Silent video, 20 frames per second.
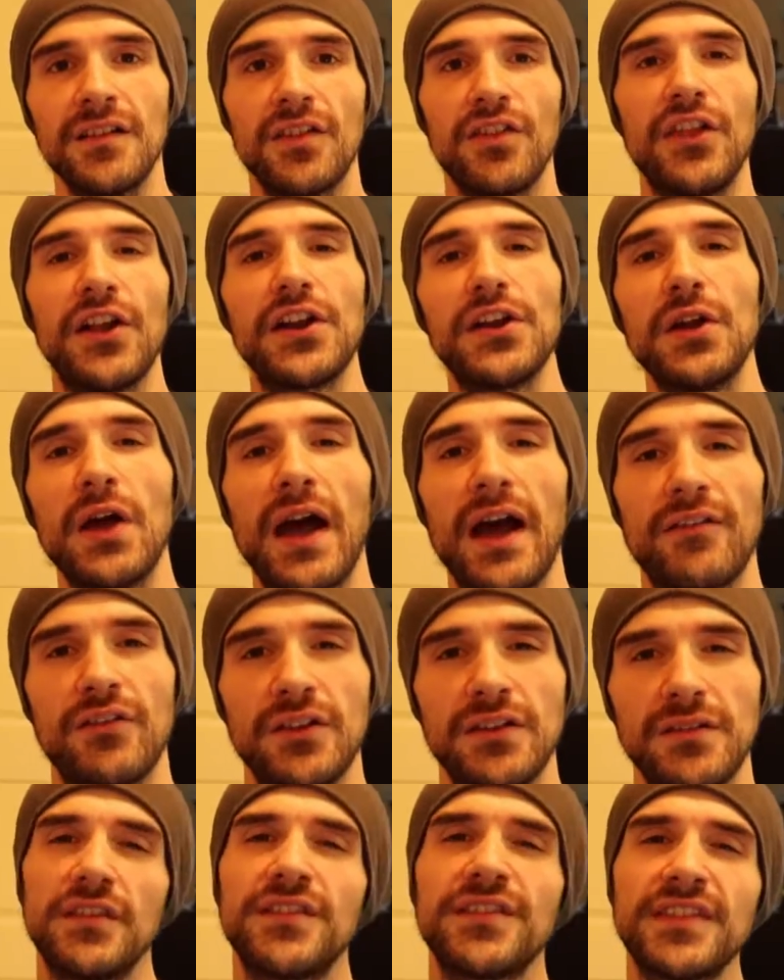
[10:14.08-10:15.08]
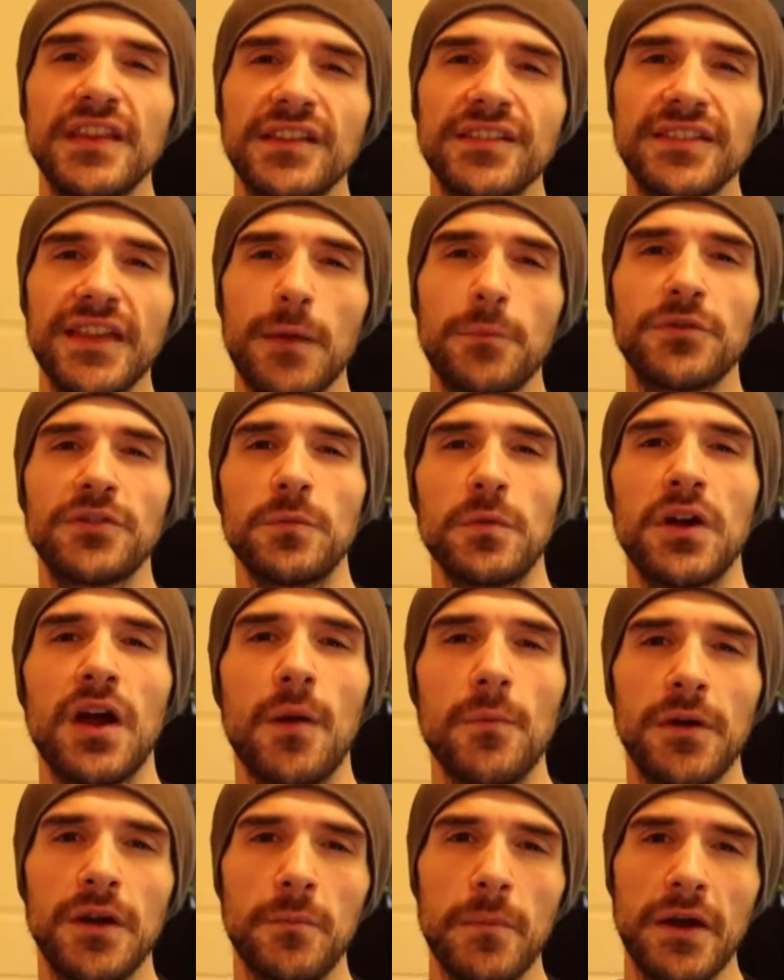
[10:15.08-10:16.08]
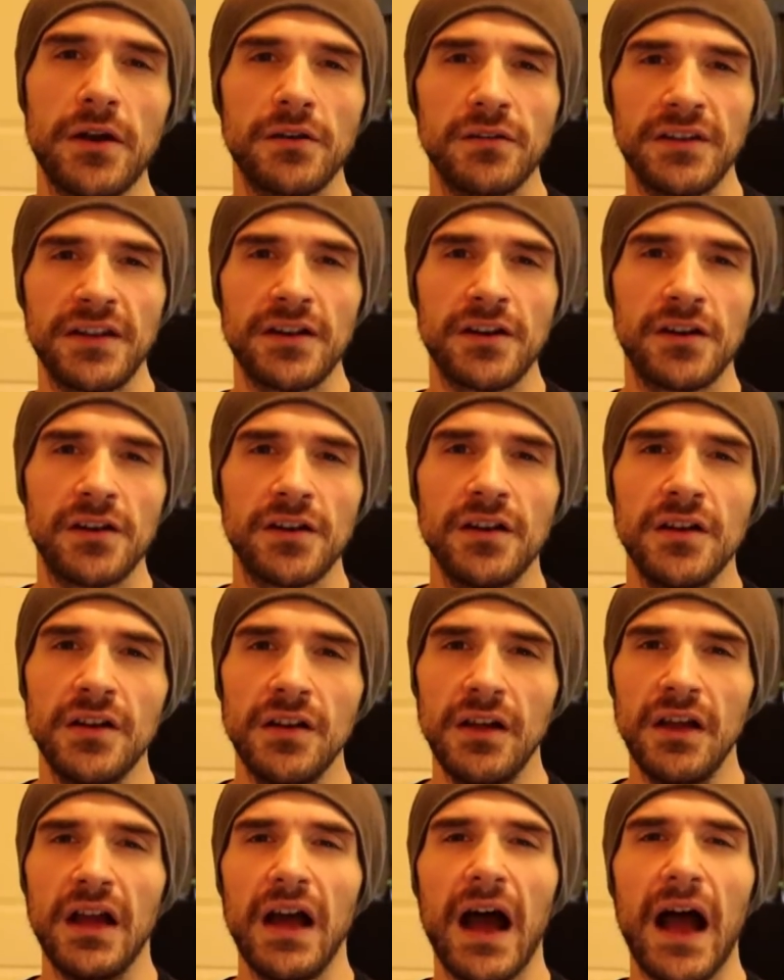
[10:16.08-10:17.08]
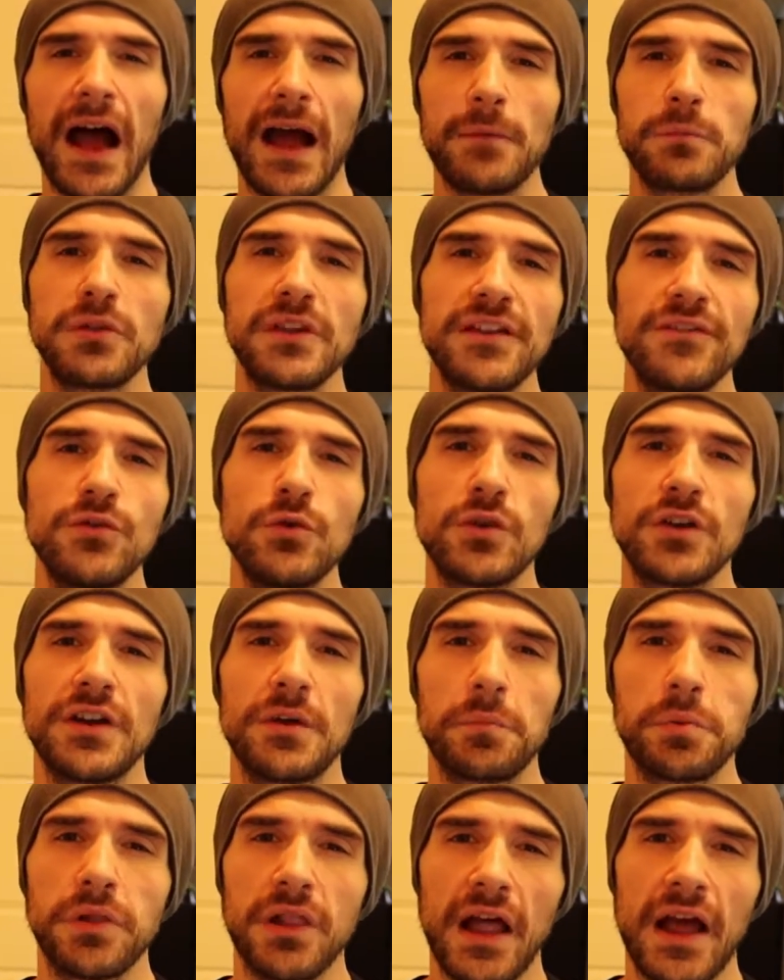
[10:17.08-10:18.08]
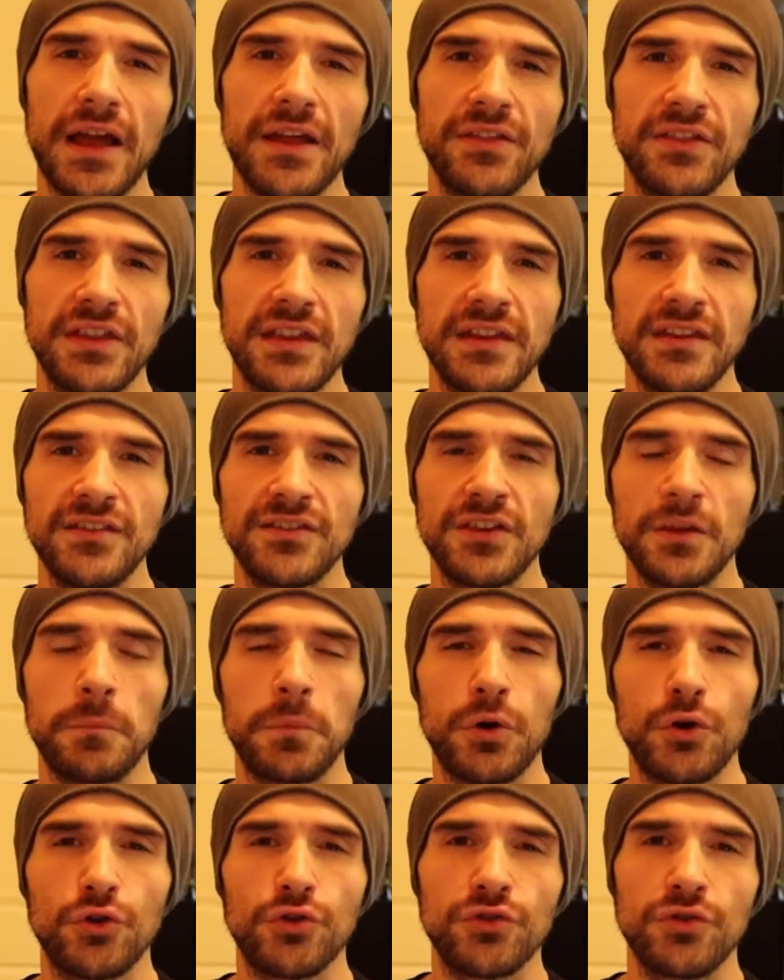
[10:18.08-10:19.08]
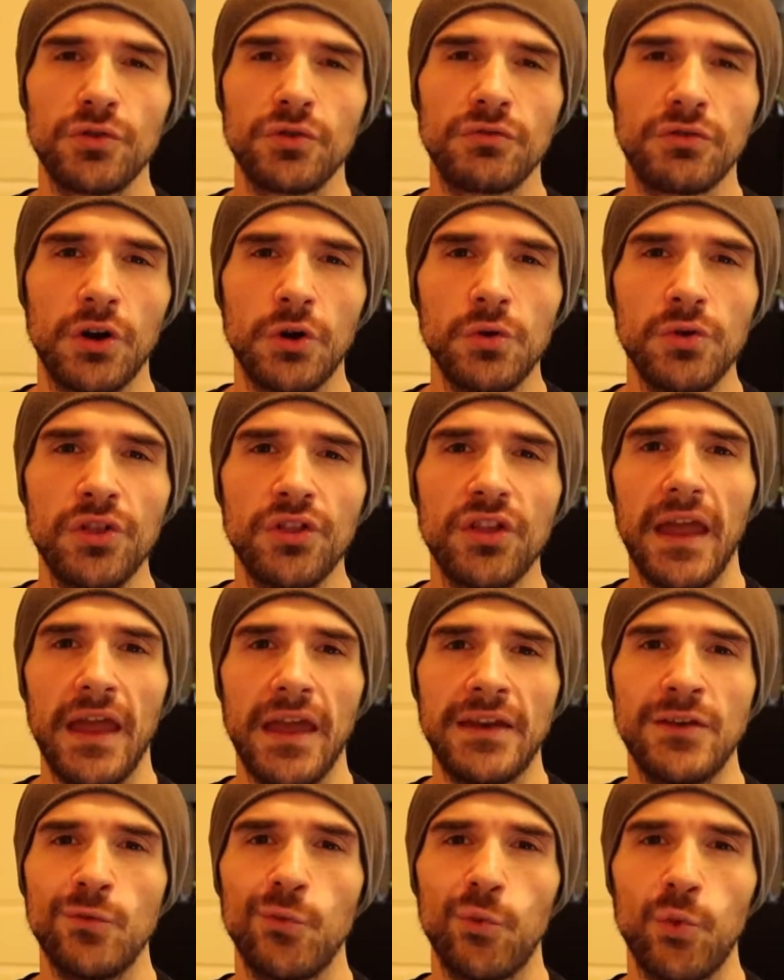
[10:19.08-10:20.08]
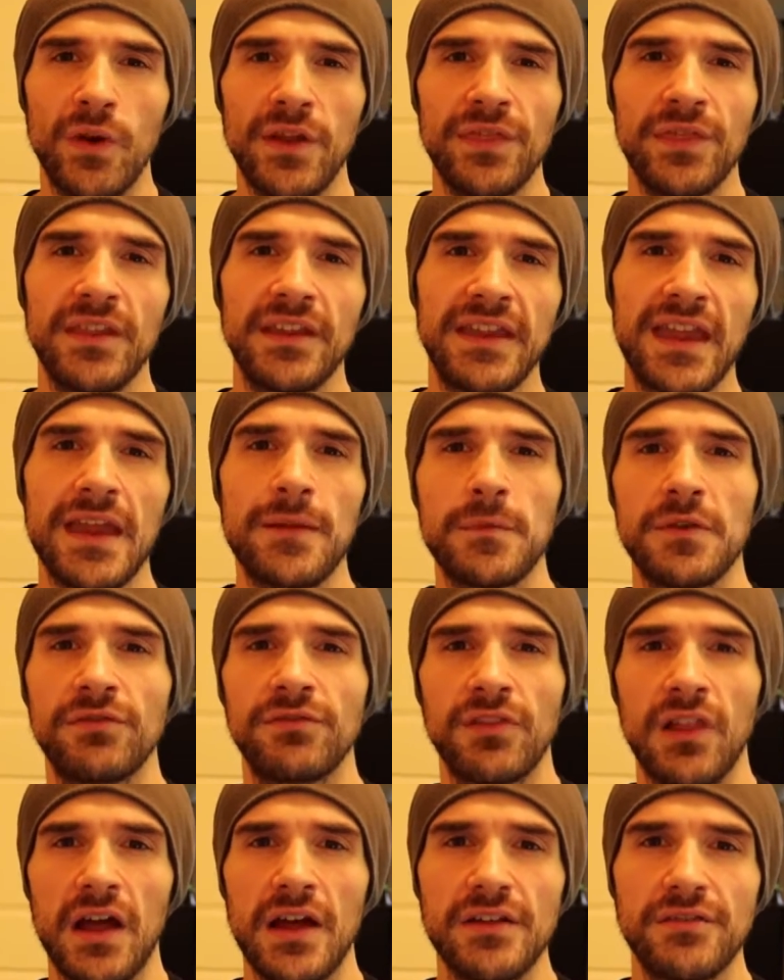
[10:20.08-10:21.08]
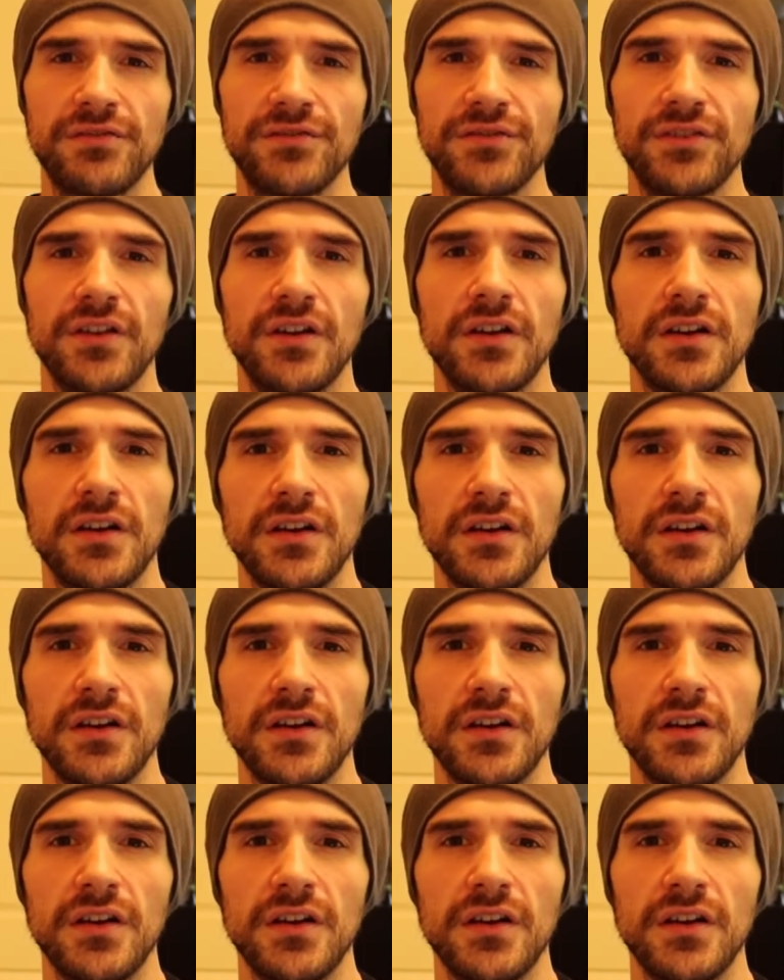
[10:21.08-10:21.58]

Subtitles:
There you have it, 6 steps to becoming a better leader. I believe you can apply these to personal growth and win the game of life.